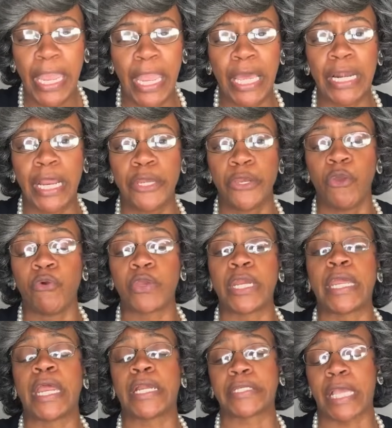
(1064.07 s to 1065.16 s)
Helen, you
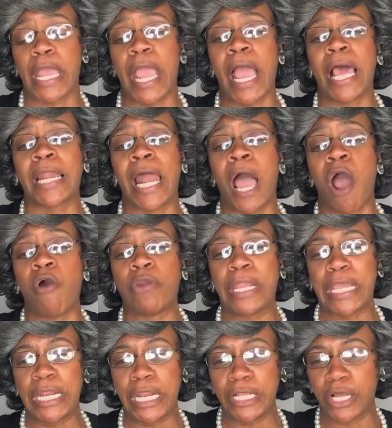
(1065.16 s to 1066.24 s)
can get to hell on.
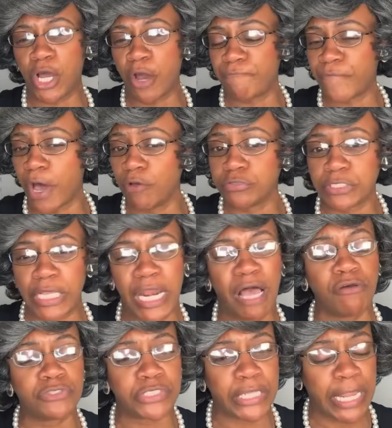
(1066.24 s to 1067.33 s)
Leave these good folks
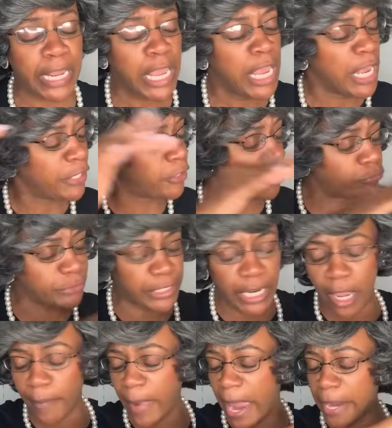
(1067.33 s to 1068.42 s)
alone so they don't
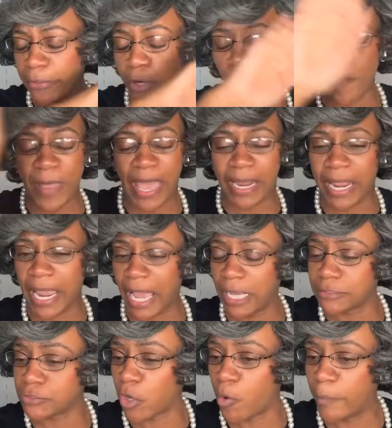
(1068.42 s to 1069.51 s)
tell. Ain't nobody
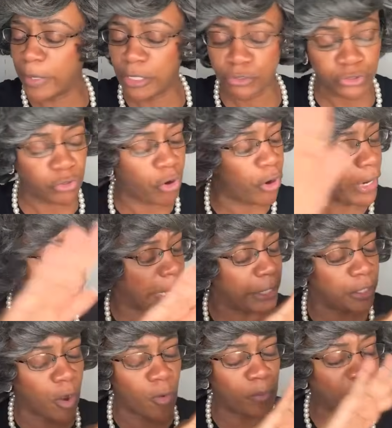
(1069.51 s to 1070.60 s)
house going to be destroyed.
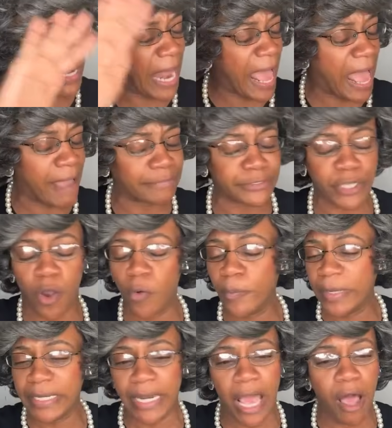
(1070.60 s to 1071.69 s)
Ain't no lives
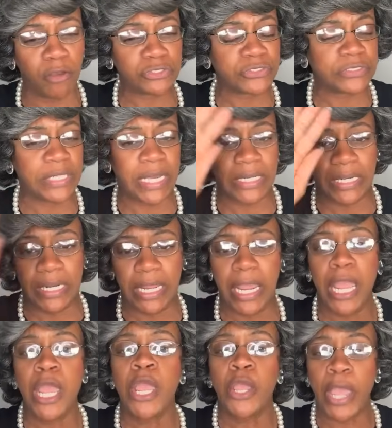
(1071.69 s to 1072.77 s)
going to be lost. None of
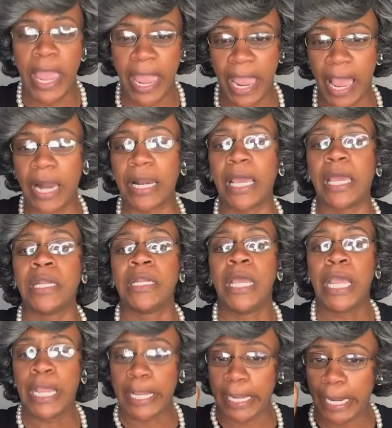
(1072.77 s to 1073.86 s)
that. Helen
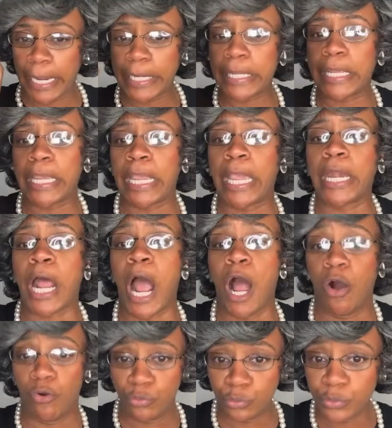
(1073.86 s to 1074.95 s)
can get
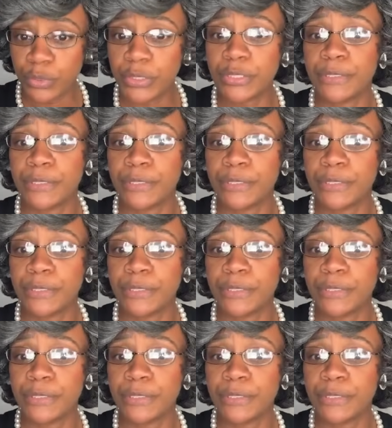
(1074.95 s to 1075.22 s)
on.